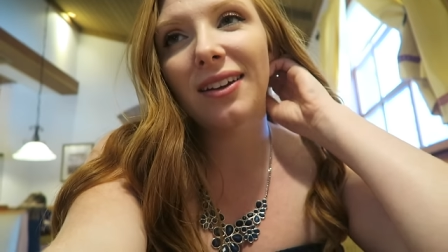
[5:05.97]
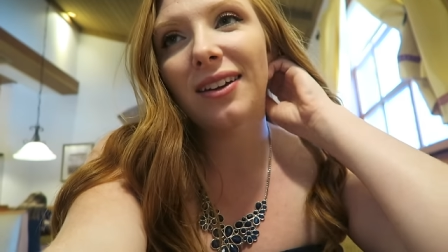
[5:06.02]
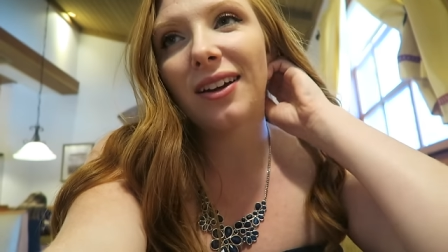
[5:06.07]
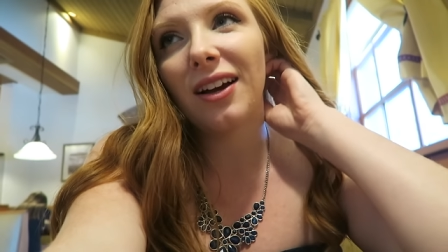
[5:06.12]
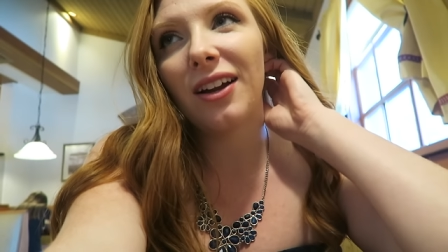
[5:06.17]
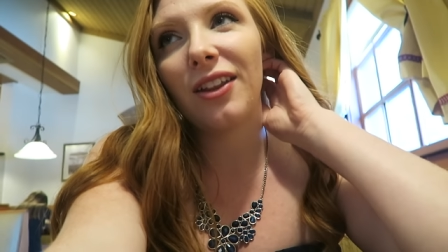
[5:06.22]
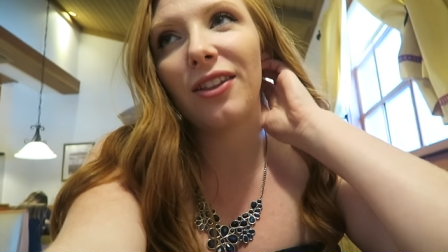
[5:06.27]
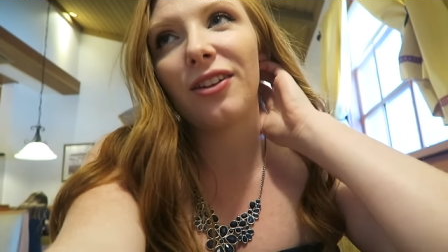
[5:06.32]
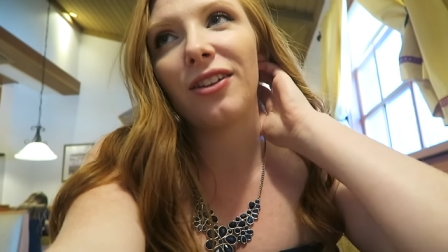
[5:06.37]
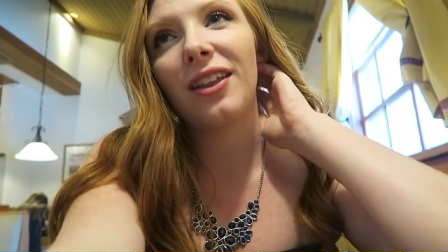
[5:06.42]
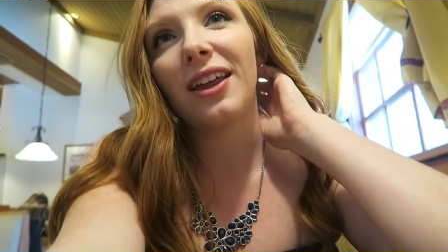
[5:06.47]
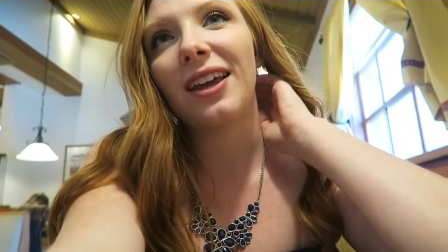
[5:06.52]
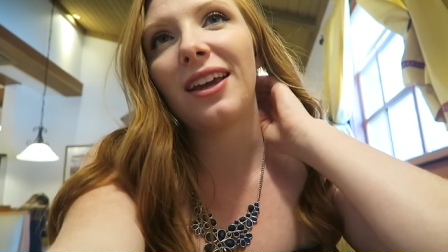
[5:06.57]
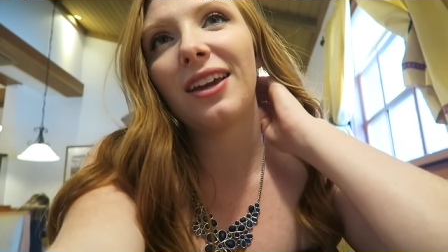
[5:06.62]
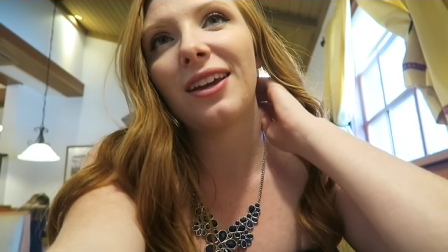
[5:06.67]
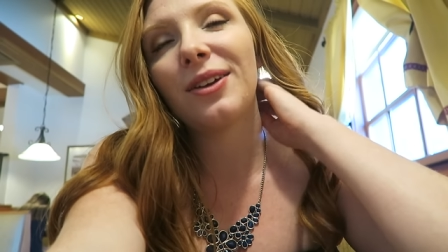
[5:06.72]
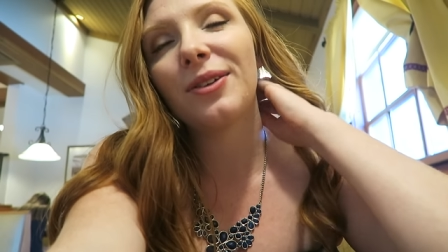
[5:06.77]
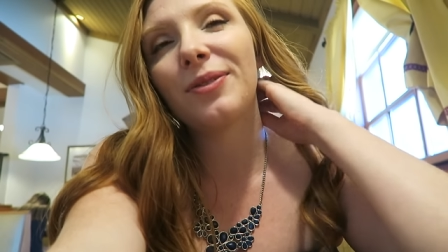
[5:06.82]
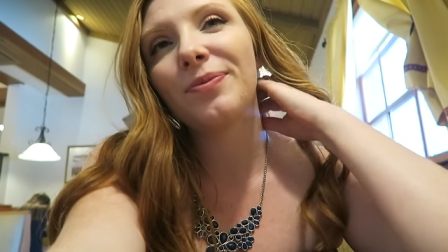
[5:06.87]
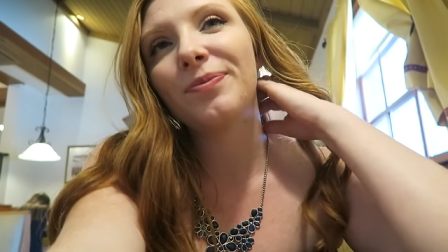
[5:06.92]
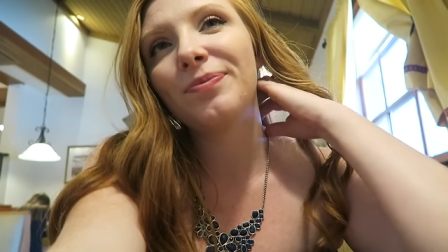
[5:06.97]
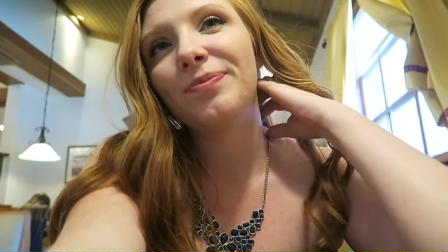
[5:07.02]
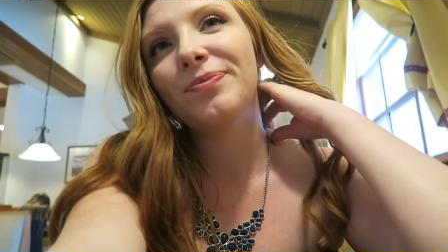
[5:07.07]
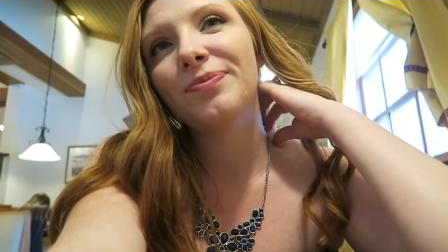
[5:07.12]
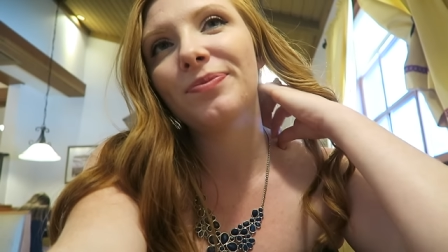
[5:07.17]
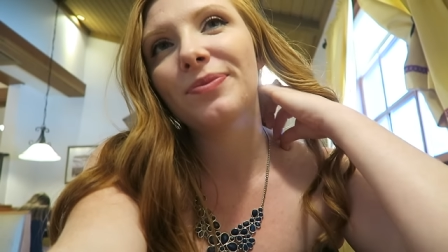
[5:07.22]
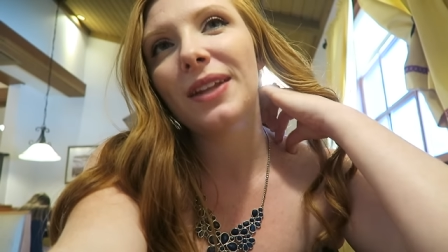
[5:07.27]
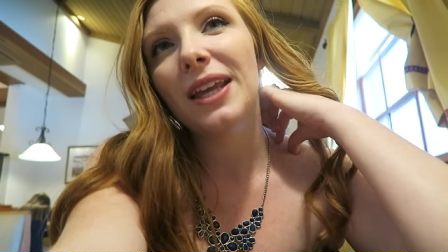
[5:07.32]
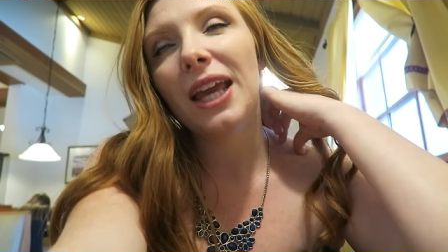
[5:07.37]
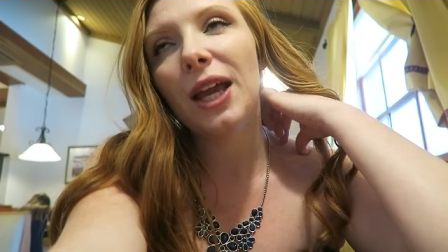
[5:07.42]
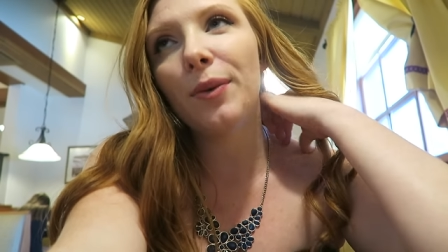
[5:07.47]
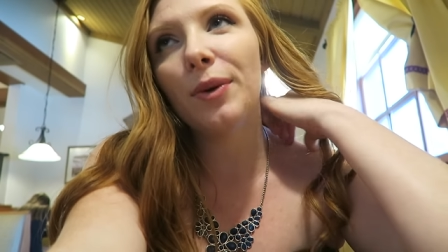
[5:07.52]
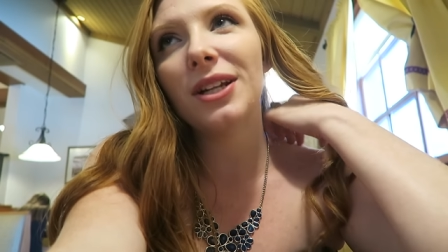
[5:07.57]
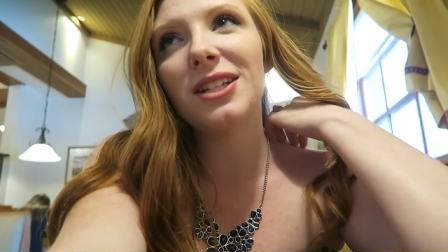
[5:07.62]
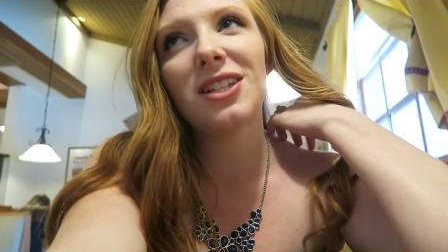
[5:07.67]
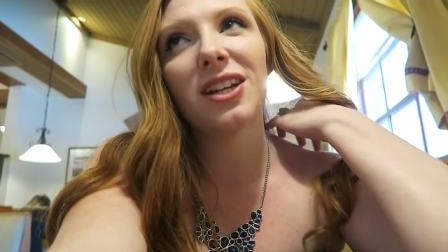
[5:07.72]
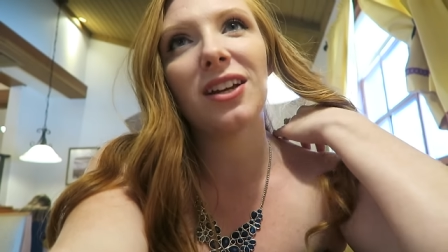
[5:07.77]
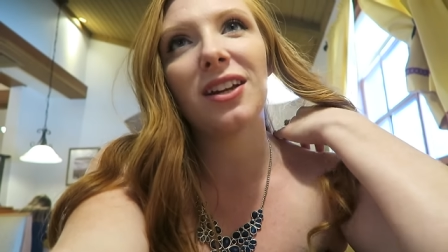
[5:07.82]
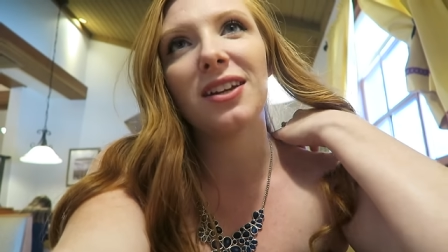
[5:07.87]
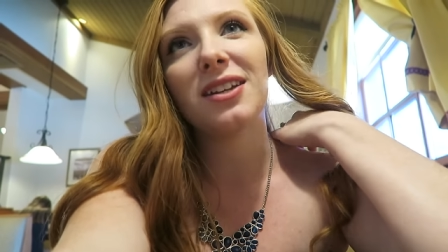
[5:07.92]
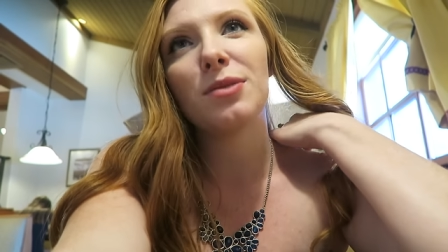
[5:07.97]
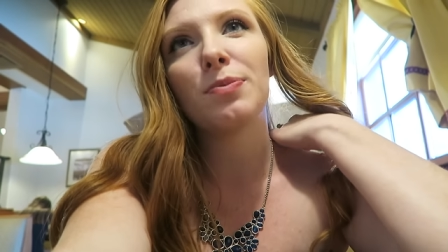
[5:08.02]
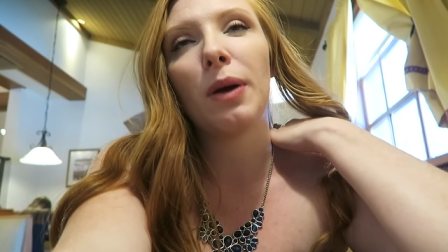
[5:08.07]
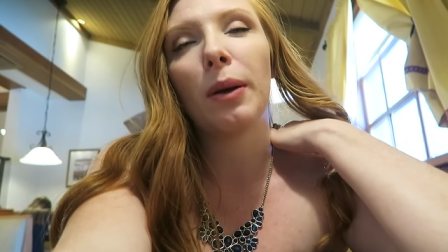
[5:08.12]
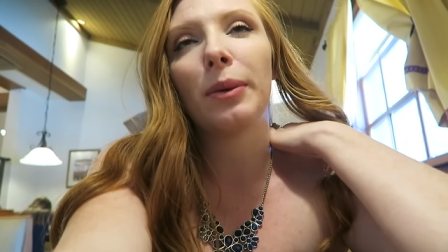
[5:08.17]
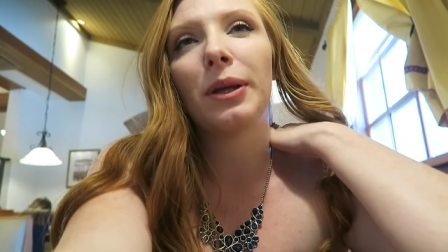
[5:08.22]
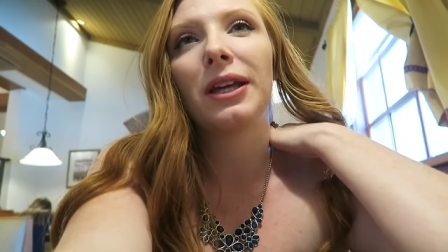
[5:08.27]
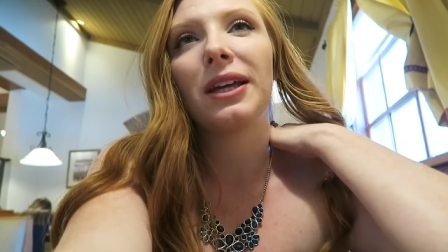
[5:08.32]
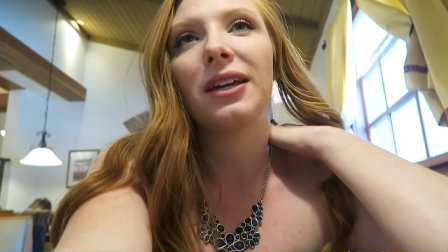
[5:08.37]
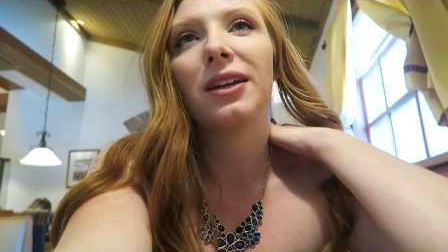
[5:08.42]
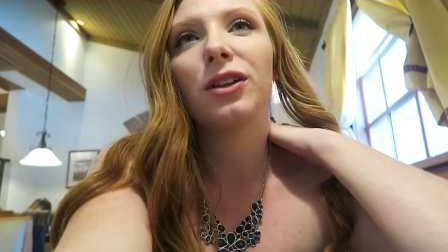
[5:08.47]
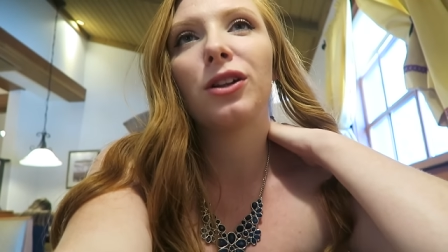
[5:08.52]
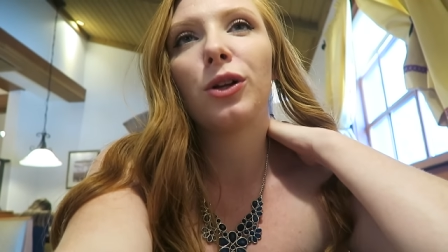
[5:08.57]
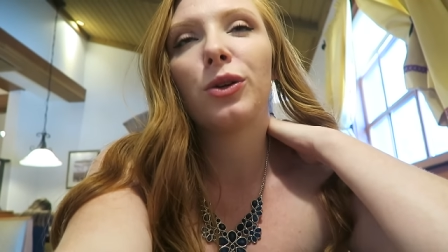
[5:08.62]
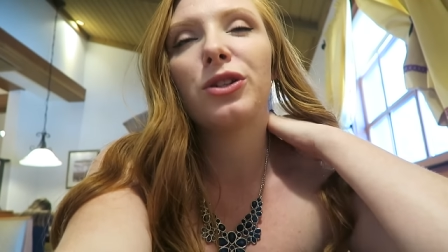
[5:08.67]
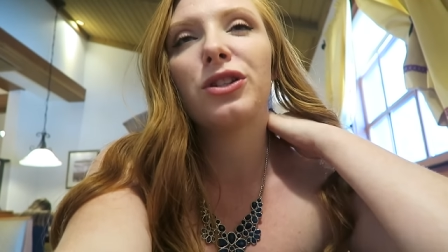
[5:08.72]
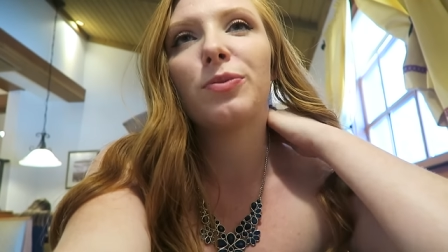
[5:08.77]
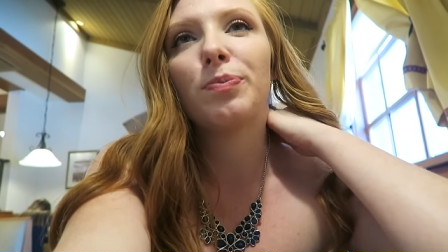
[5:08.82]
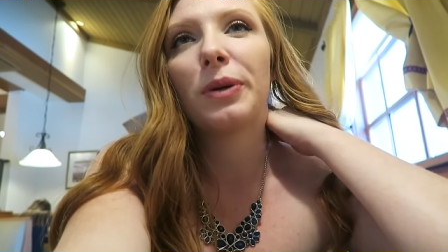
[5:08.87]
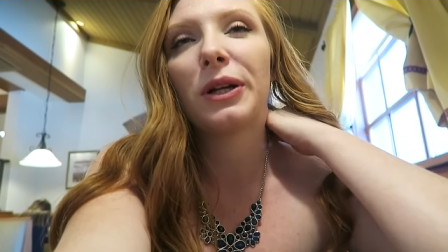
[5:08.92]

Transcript: another like it would have taken us probably close,